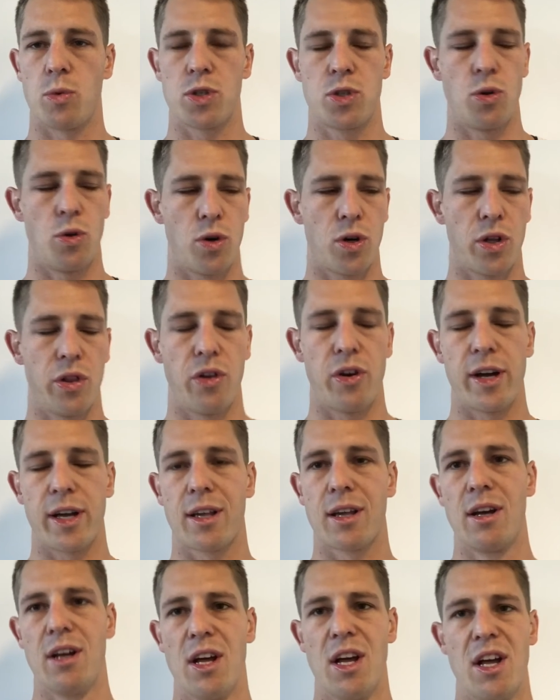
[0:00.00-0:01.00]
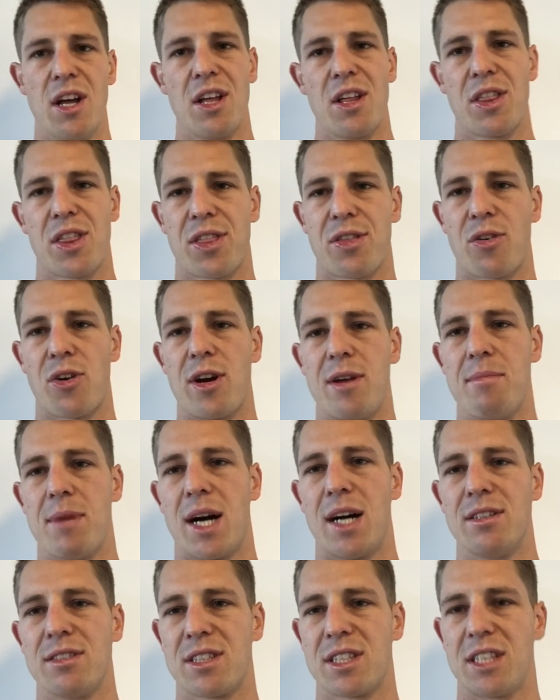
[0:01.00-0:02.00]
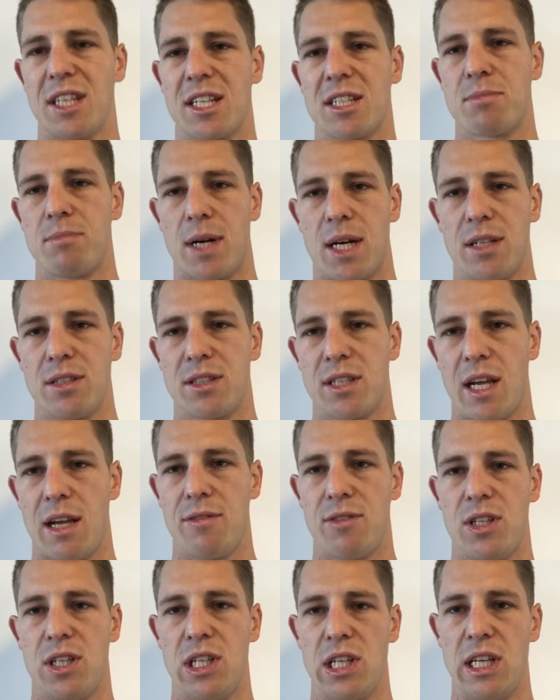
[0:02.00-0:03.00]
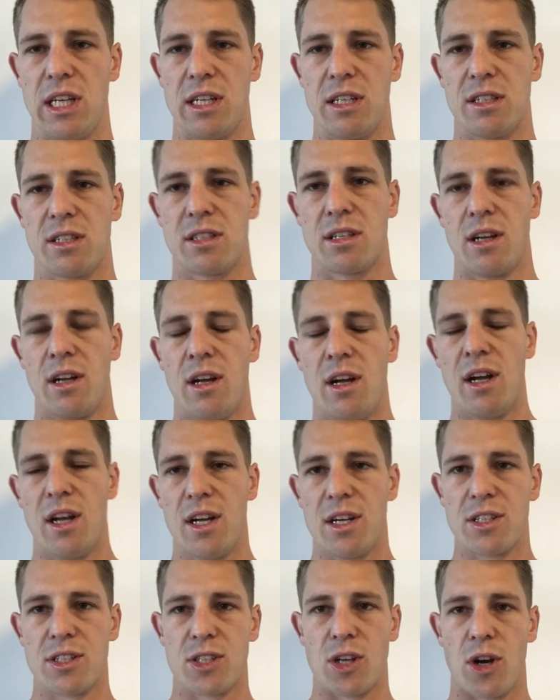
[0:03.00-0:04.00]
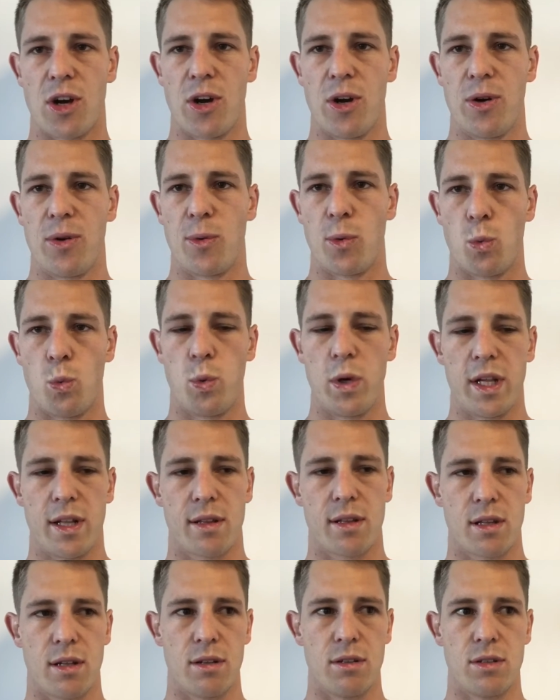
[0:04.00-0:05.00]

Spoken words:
We're talking like 3 months, 6 months, even years. So with